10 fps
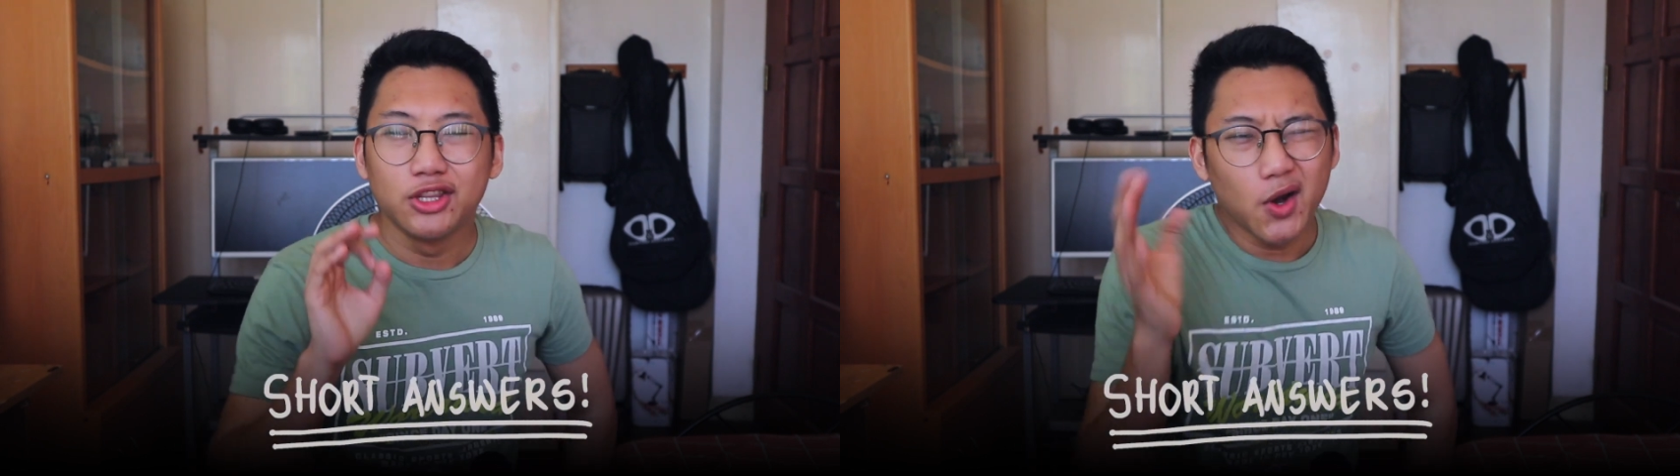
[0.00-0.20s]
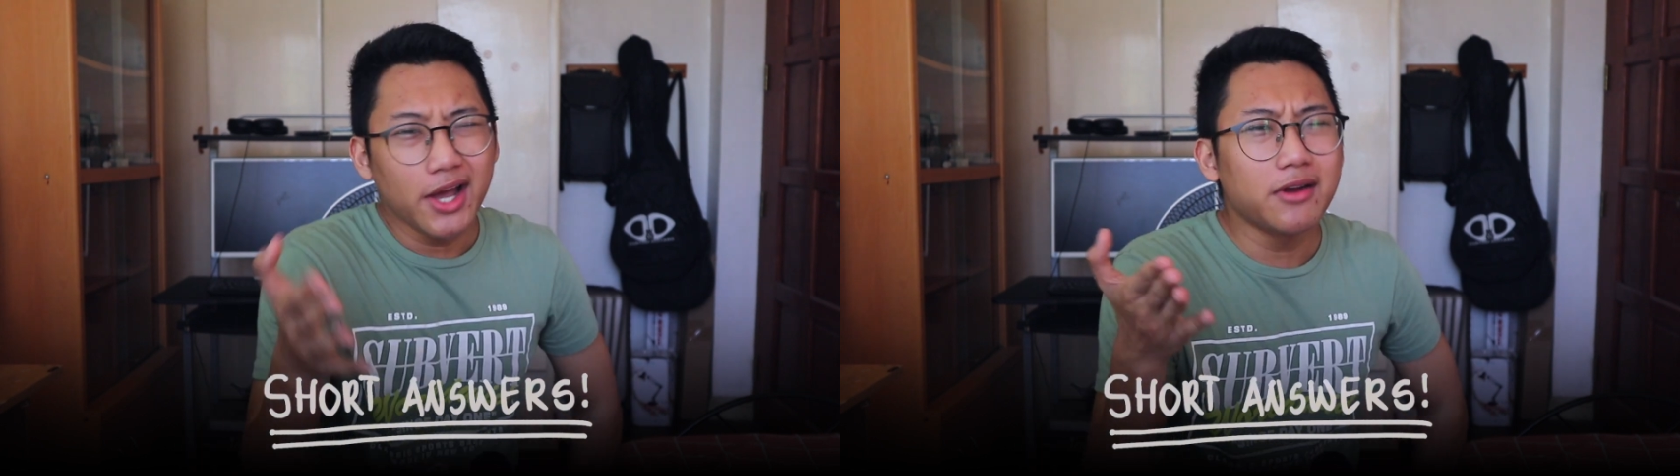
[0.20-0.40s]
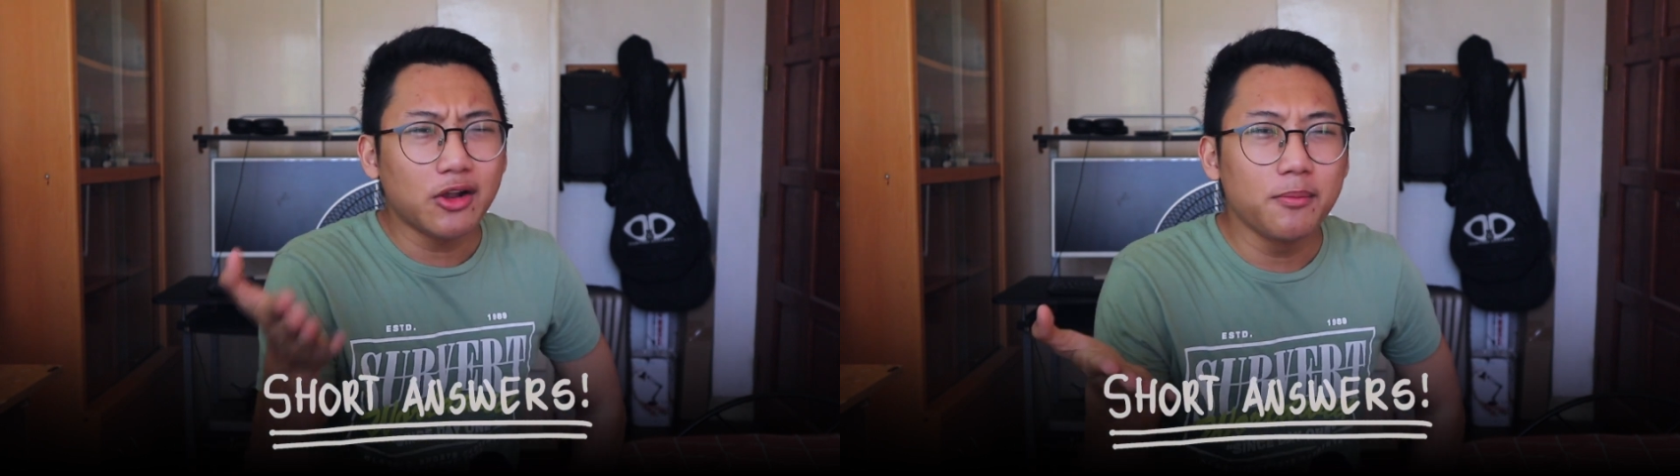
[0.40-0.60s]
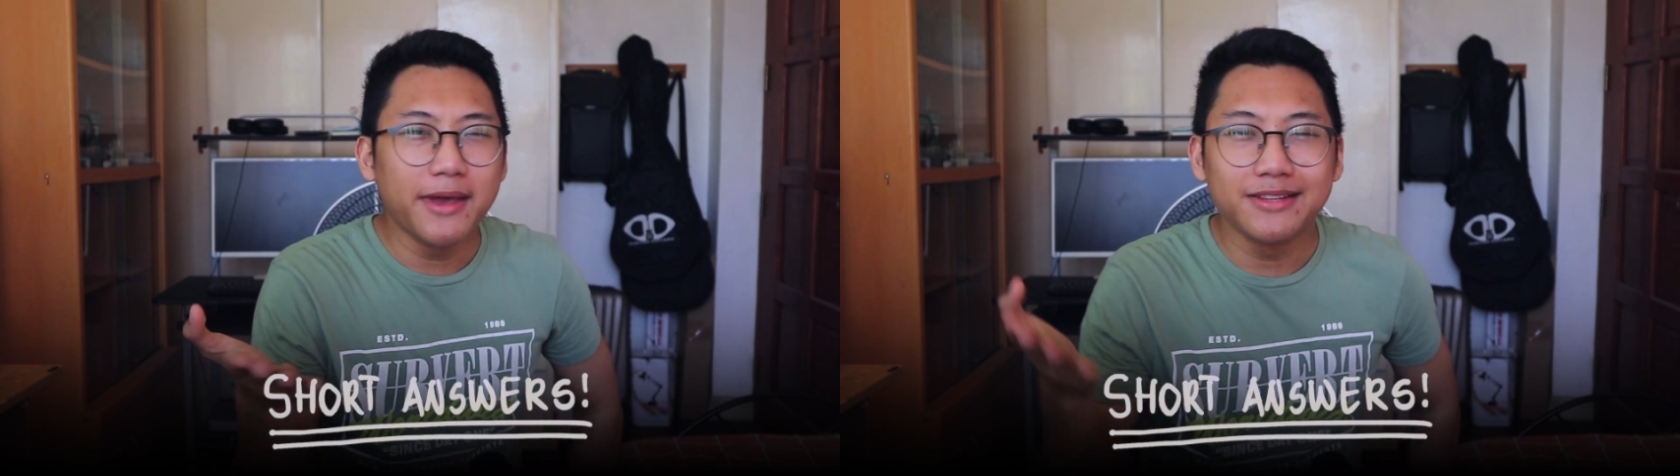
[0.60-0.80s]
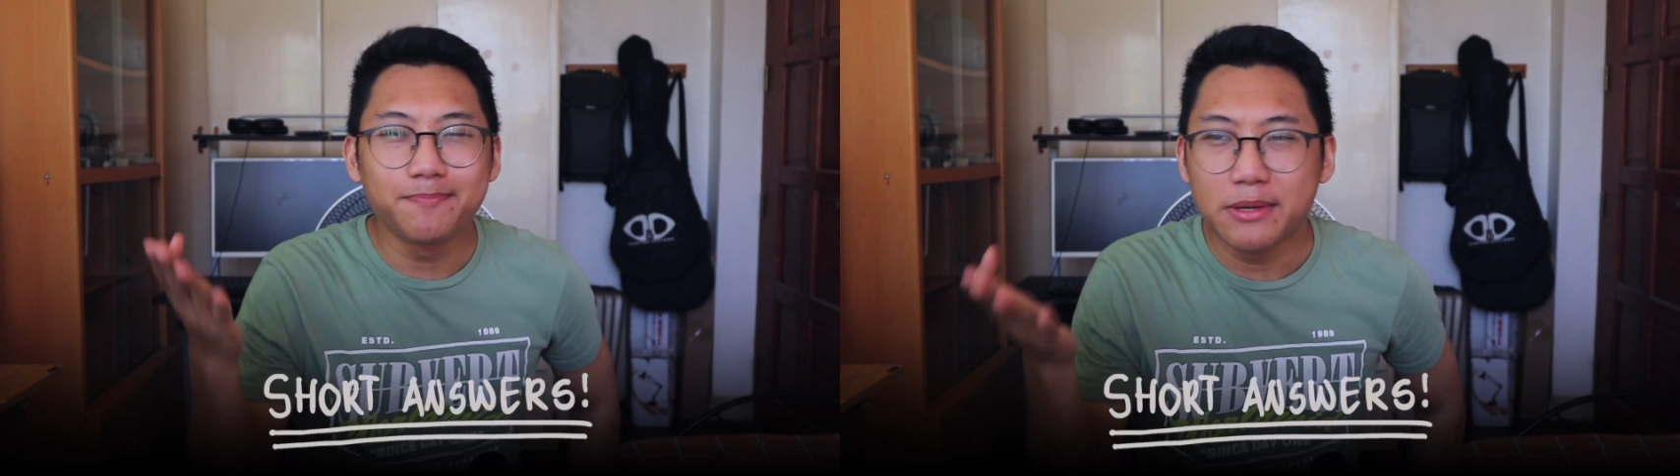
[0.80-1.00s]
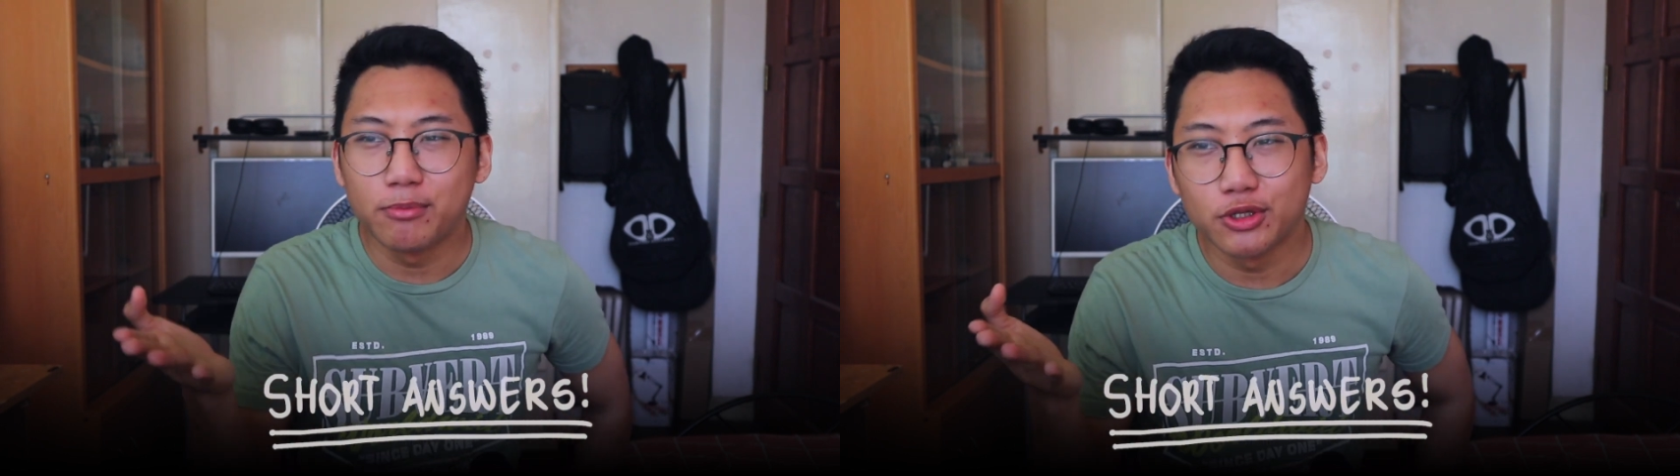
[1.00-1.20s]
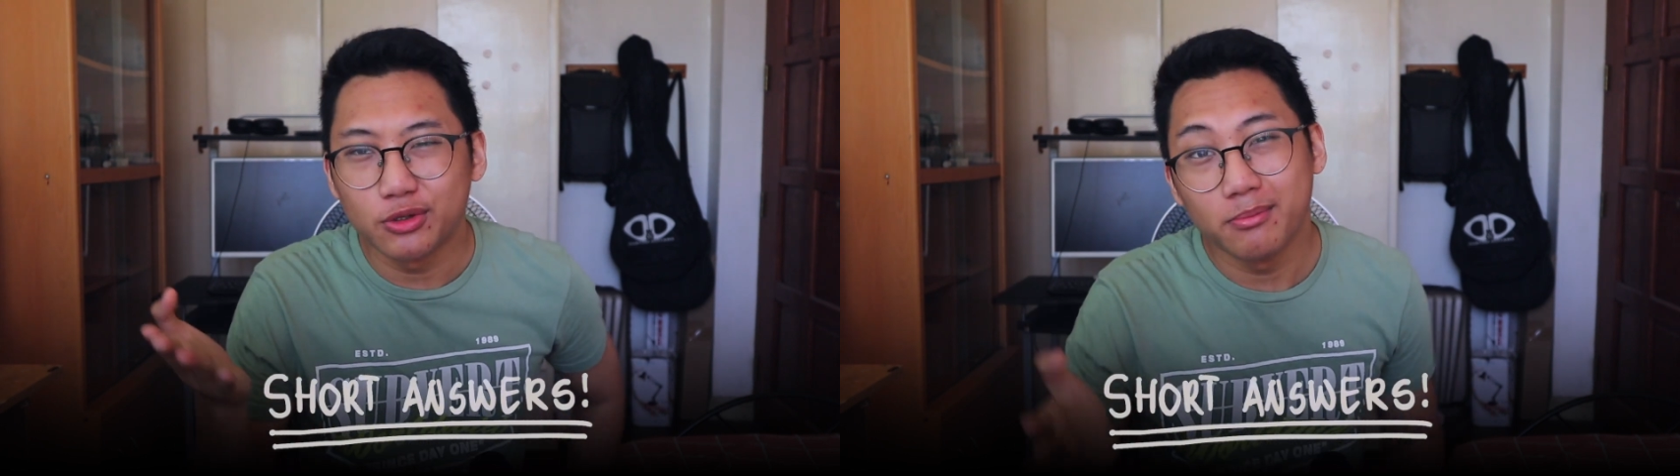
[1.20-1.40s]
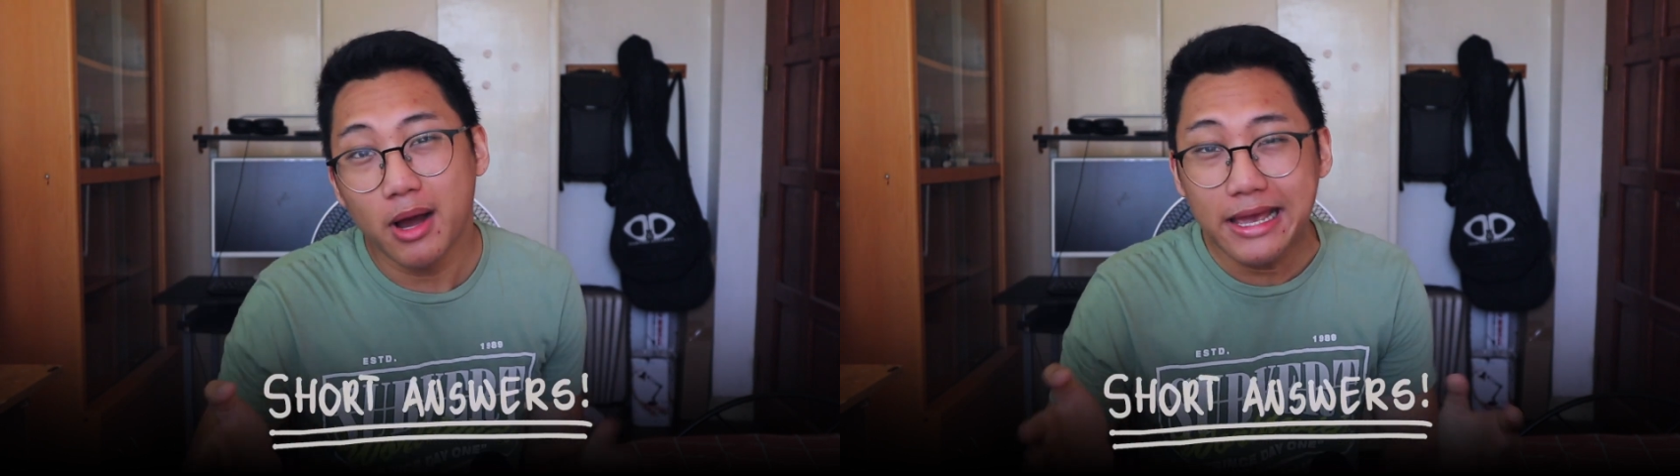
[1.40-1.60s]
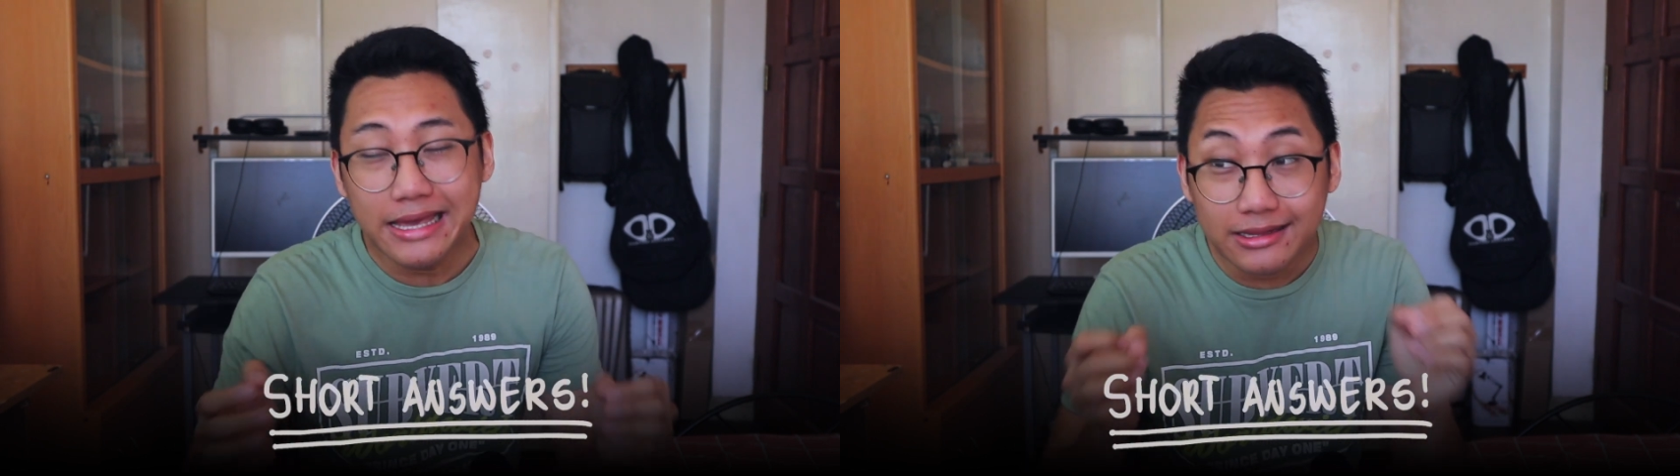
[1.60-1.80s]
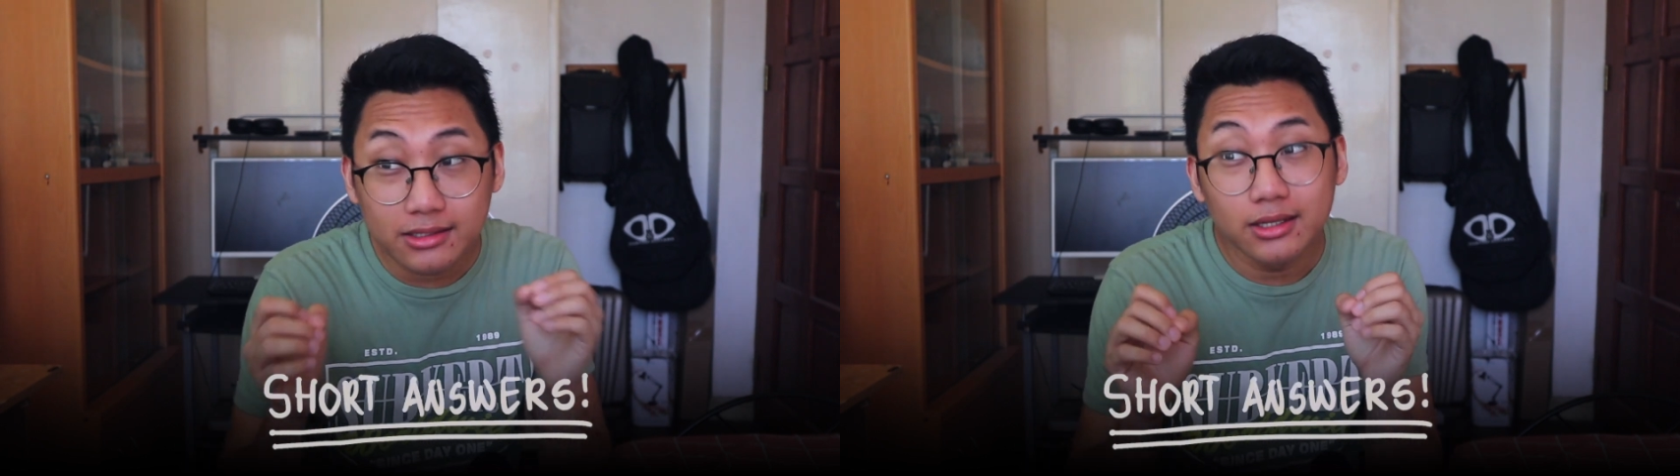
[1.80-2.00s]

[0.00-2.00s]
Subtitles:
Do I recommend people to buy it?